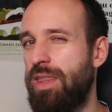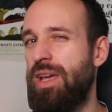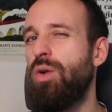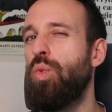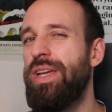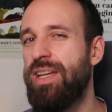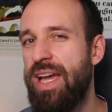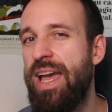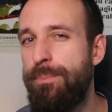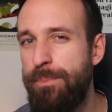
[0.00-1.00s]
think we
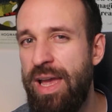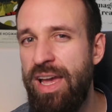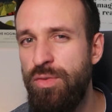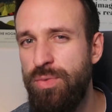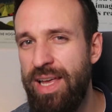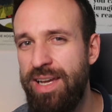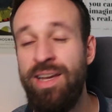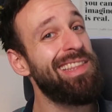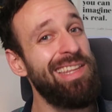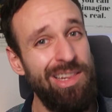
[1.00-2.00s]
can have like
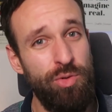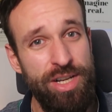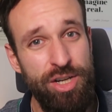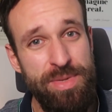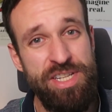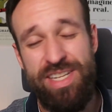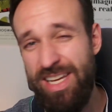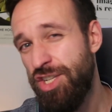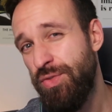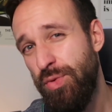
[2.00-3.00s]
a little
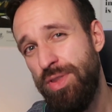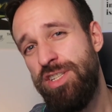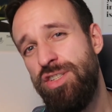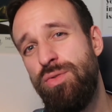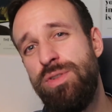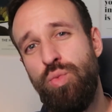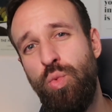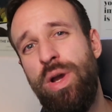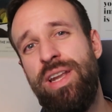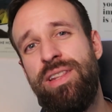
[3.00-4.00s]
recommendation for these tools
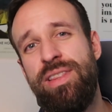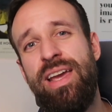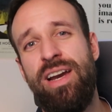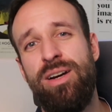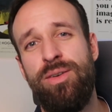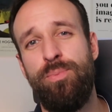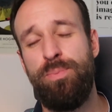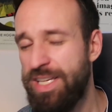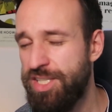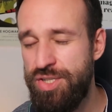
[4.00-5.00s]
when they are
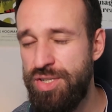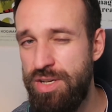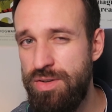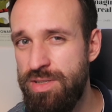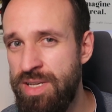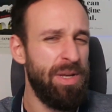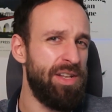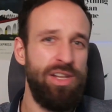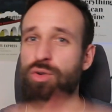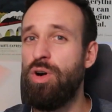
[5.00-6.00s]
best to use, but
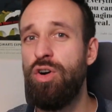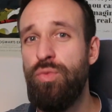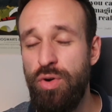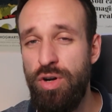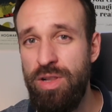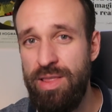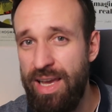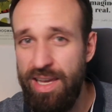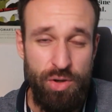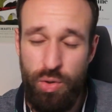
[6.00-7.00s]
no overall
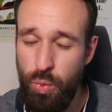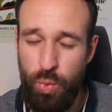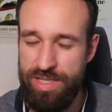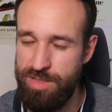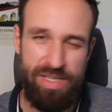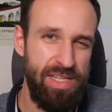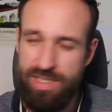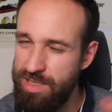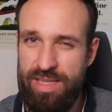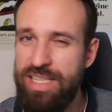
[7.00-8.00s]
like who wins,
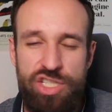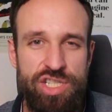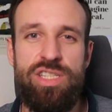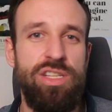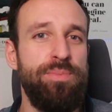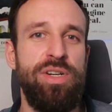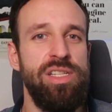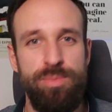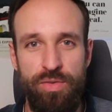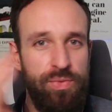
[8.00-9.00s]
because that's just not possible.